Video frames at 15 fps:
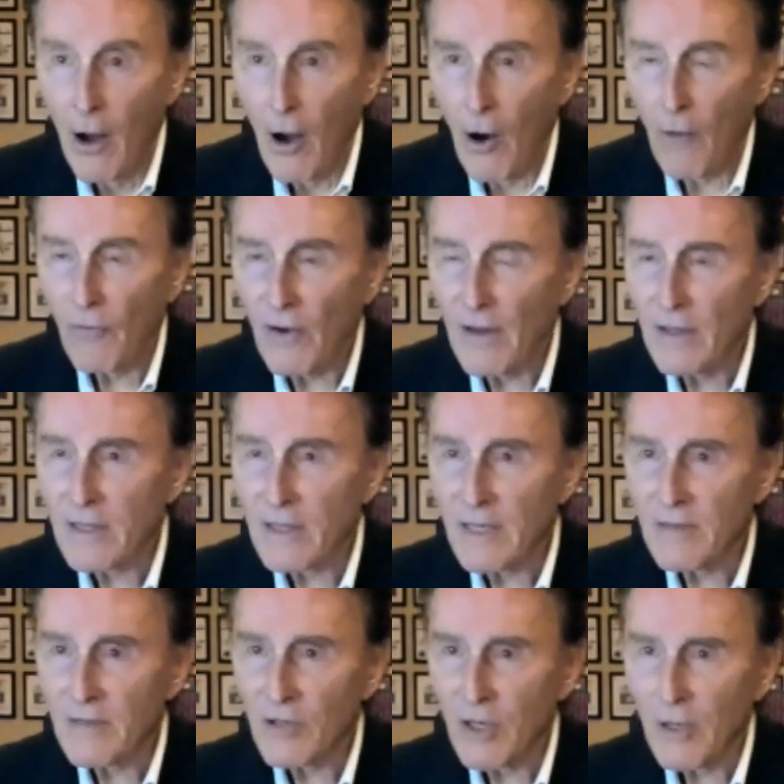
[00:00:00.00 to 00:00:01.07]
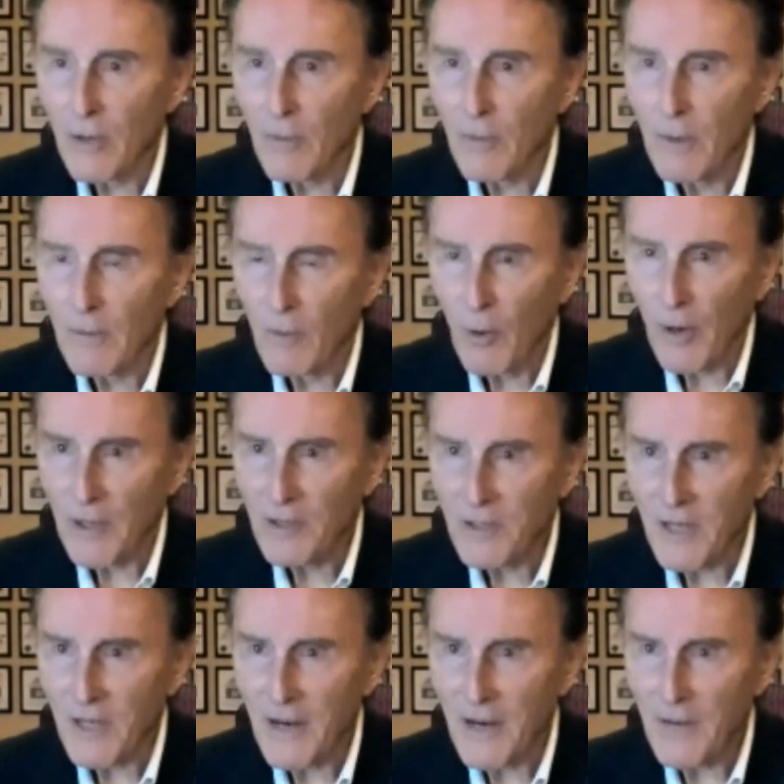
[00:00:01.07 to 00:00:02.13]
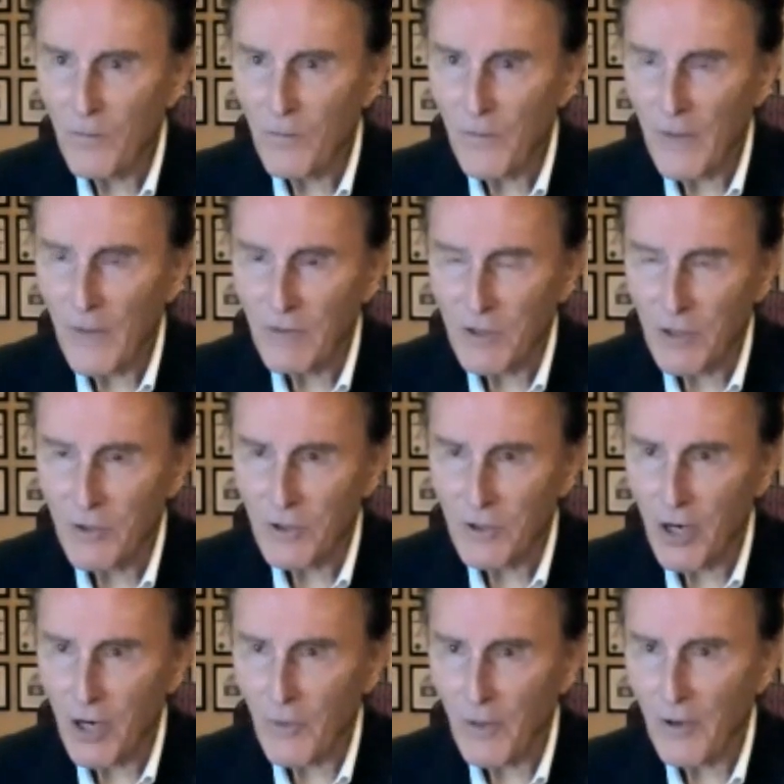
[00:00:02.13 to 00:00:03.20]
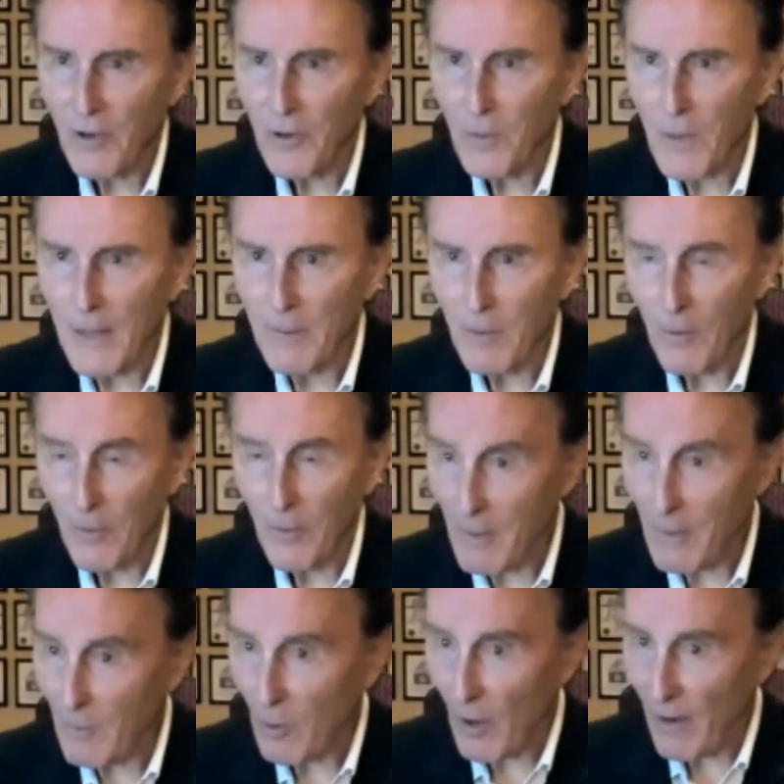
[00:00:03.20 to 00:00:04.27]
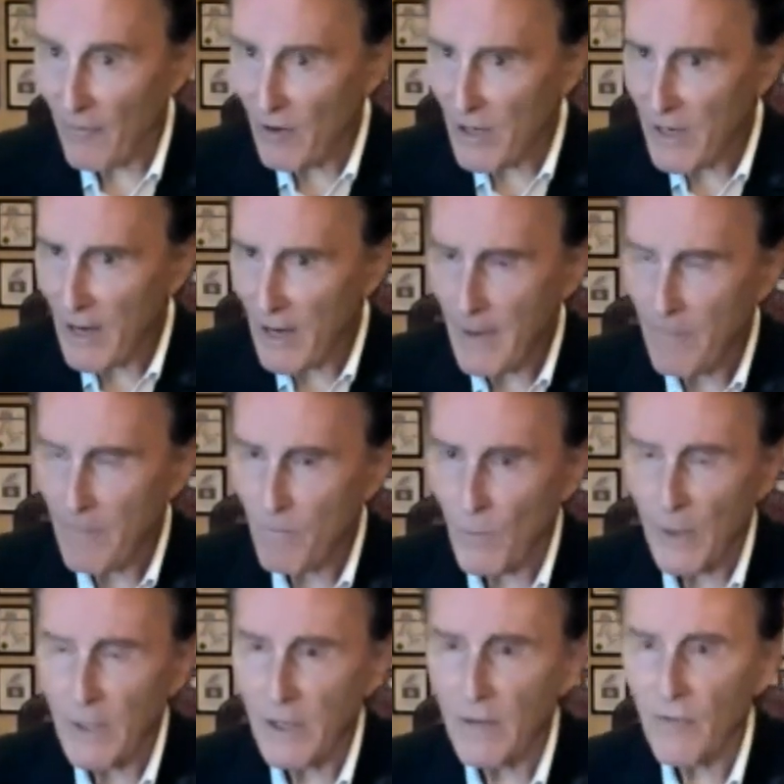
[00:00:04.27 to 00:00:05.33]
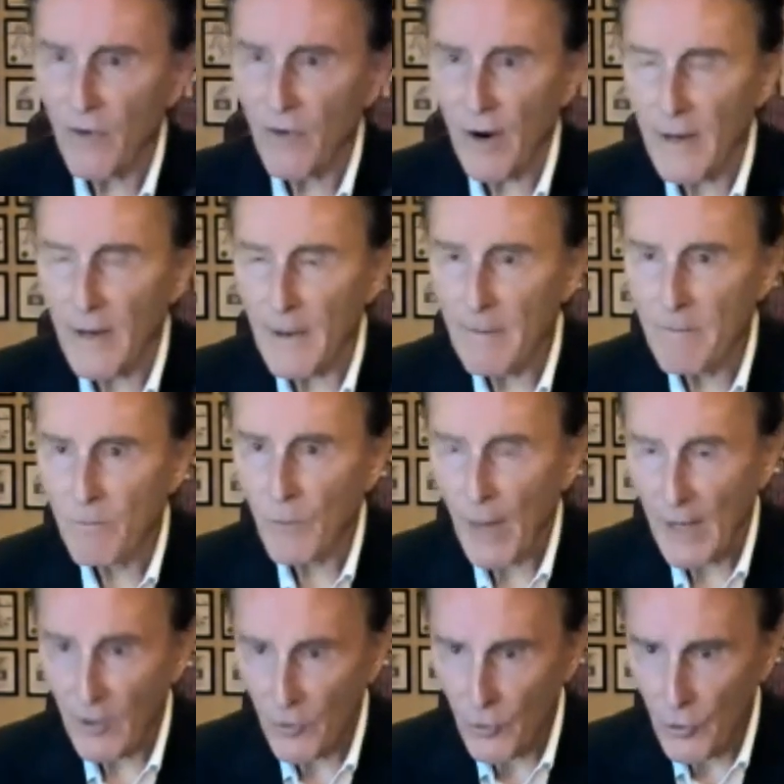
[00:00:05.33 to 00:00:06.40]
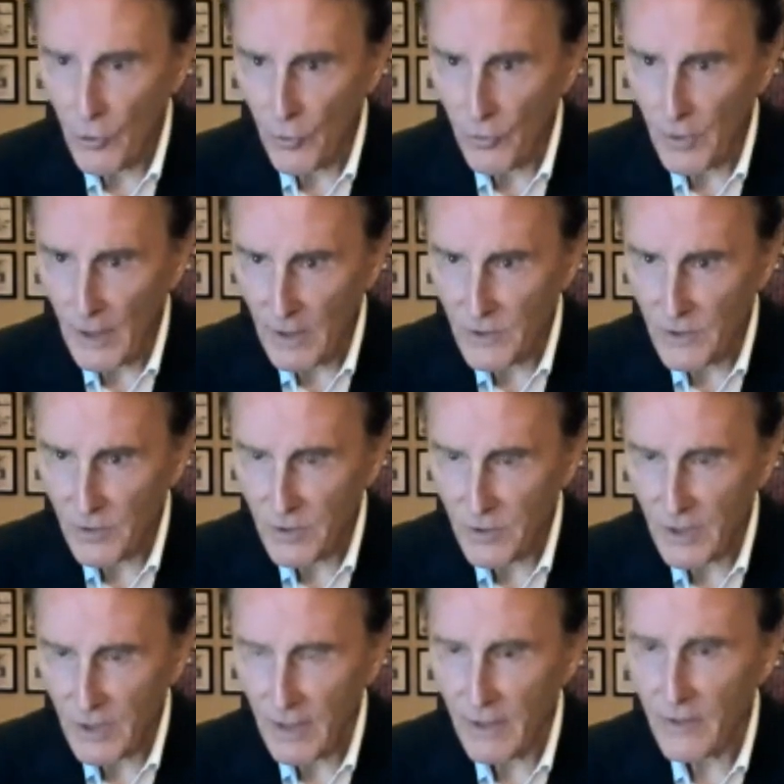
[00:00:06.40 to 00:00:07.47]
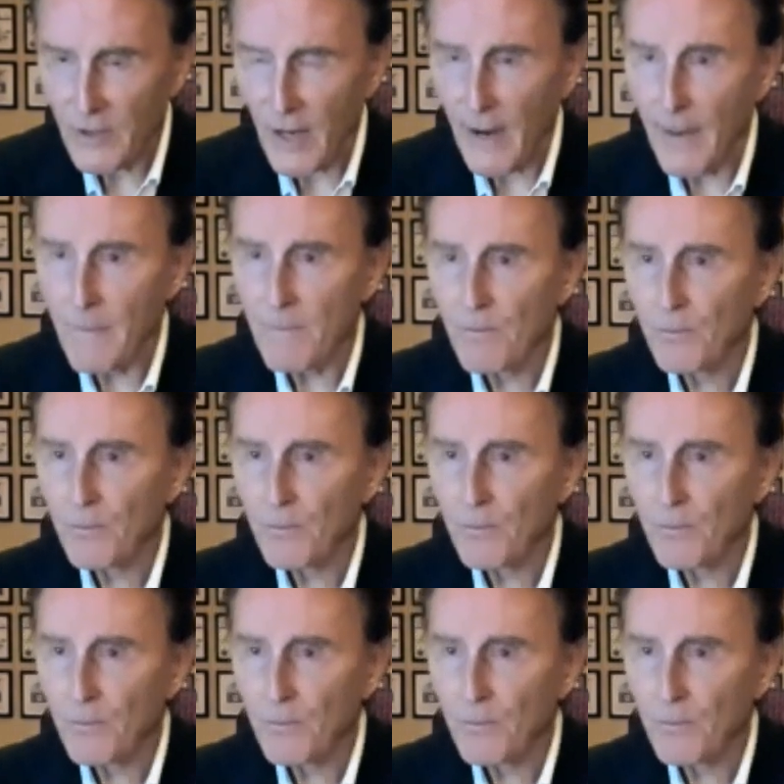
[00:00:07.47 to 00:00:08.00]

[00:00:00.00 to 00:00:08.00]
Hopefully this gives you a little bit more insight. If so, share it with other people. Remember, every day, Monday to Friday at noon Eastern Standard Time,